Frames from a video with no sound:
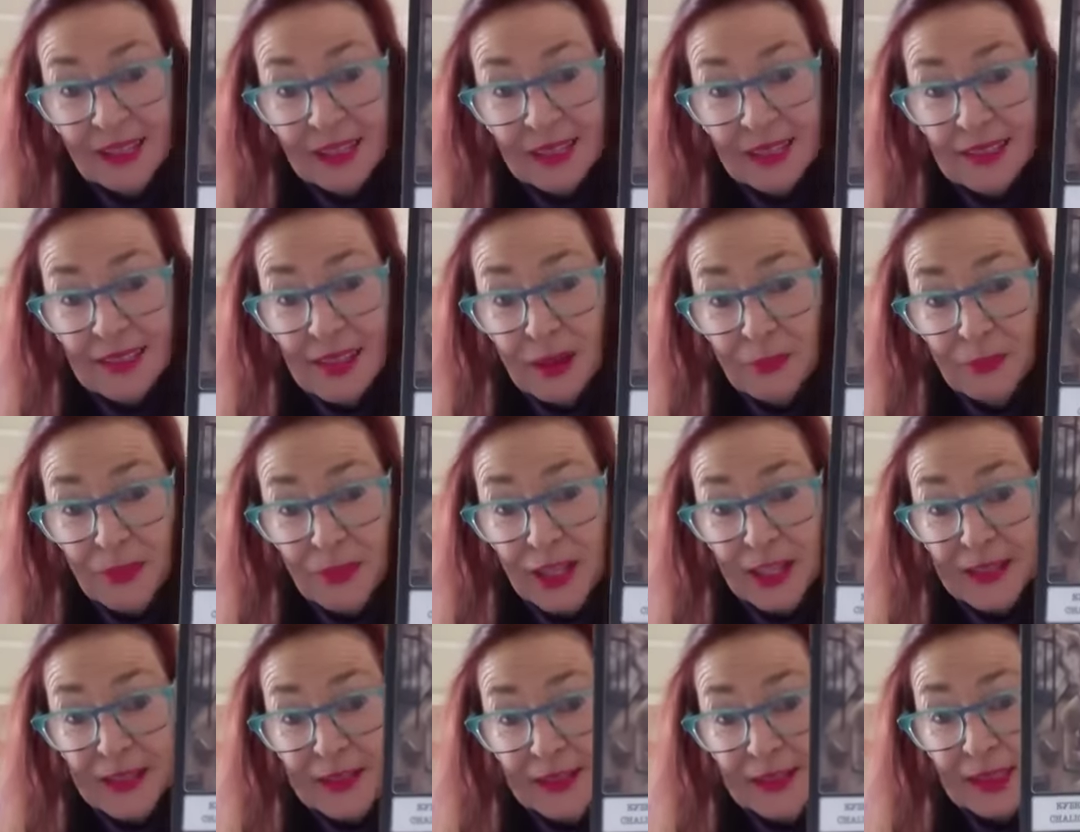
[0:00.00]

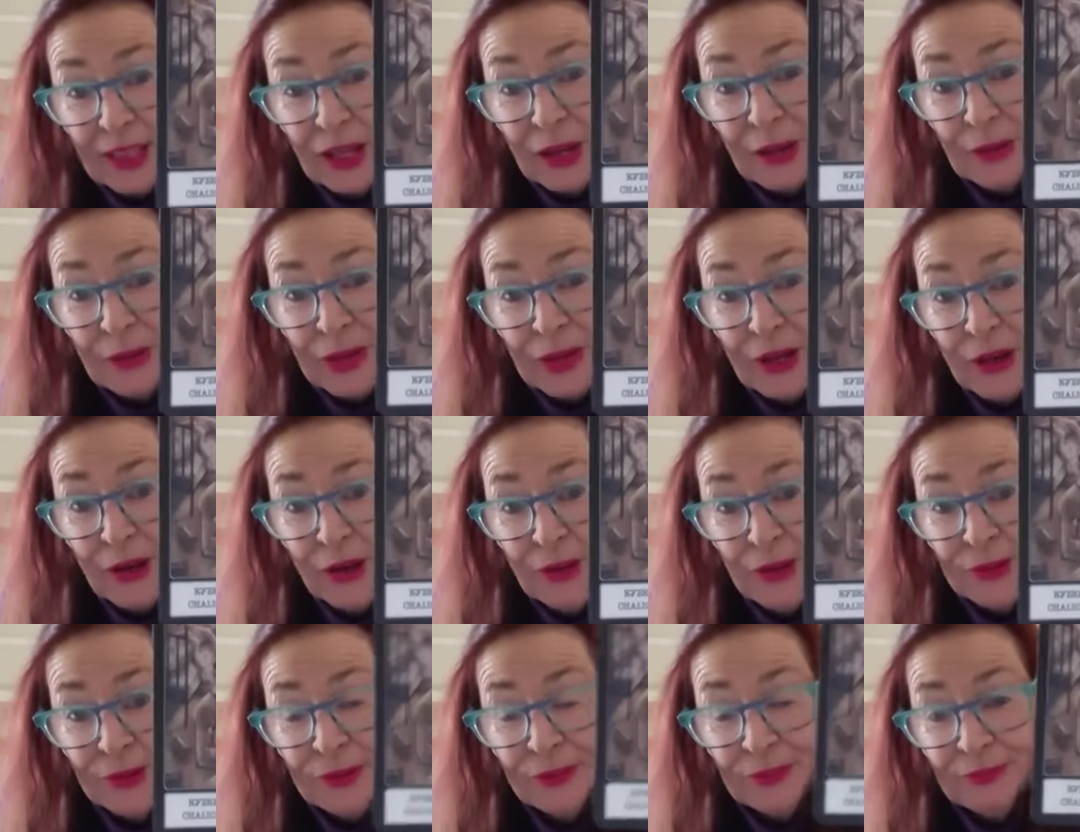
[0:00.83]
Something's going
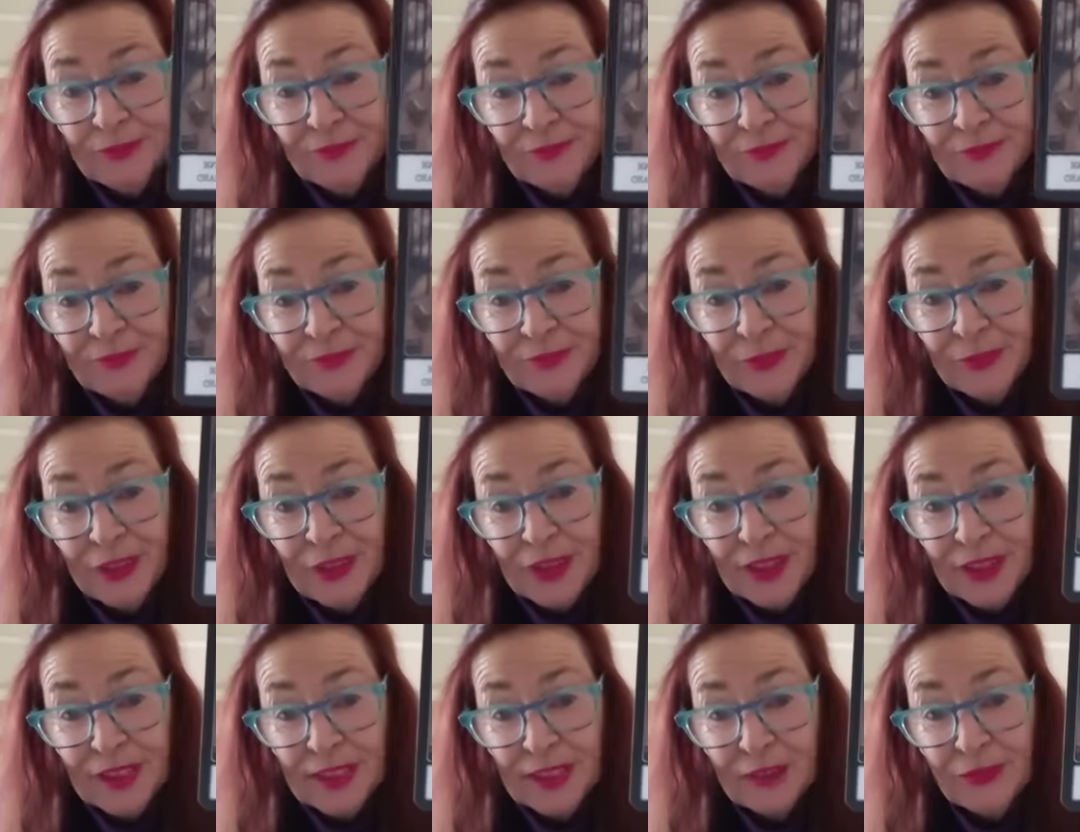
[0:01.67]
on
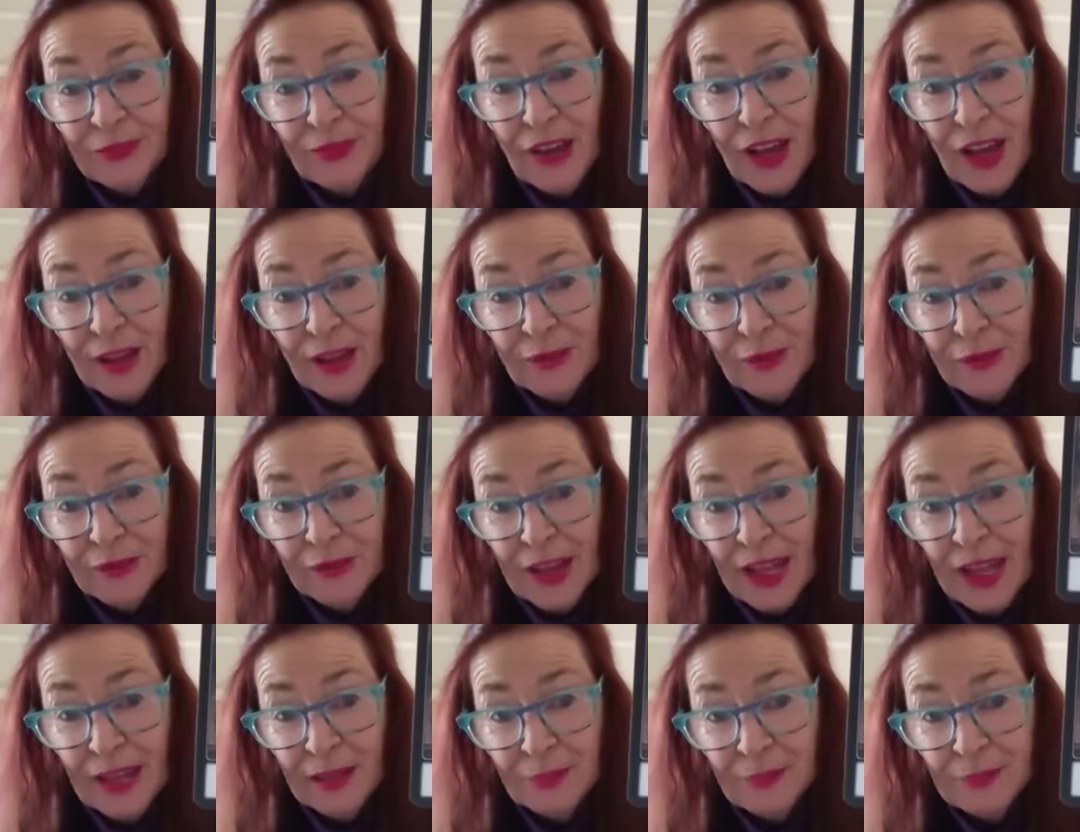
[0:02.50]
with this Five of
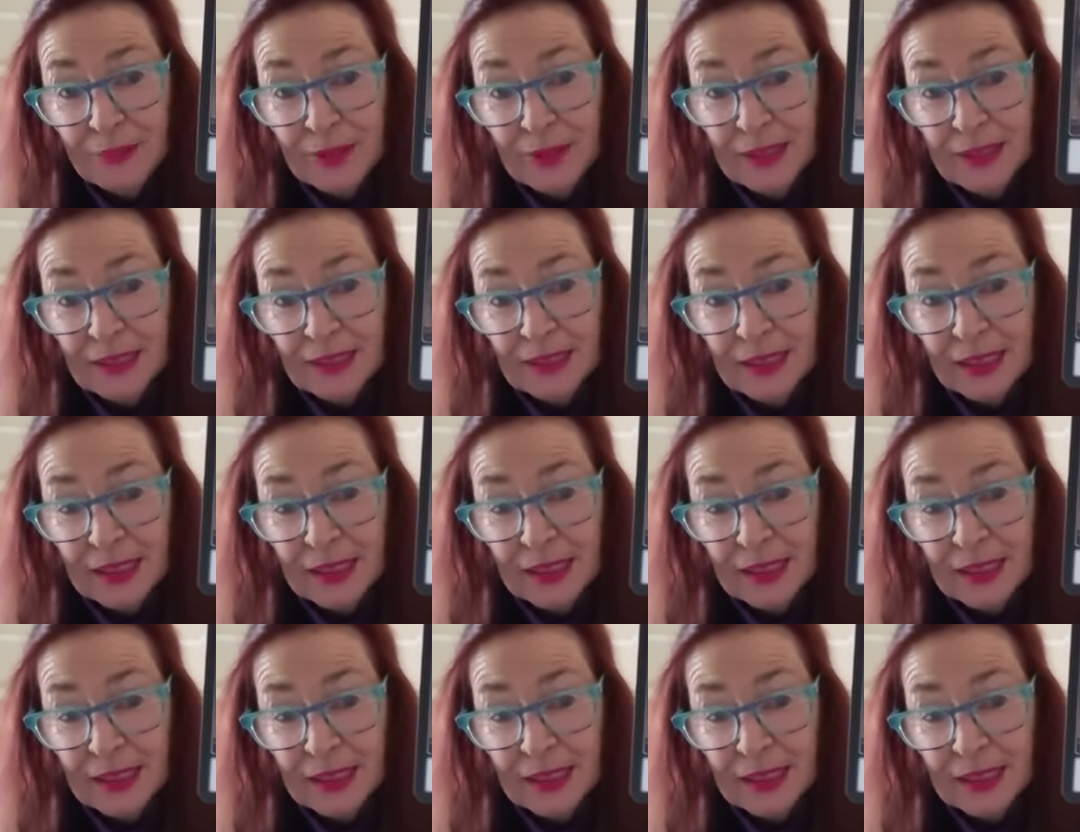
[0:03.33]
Cups.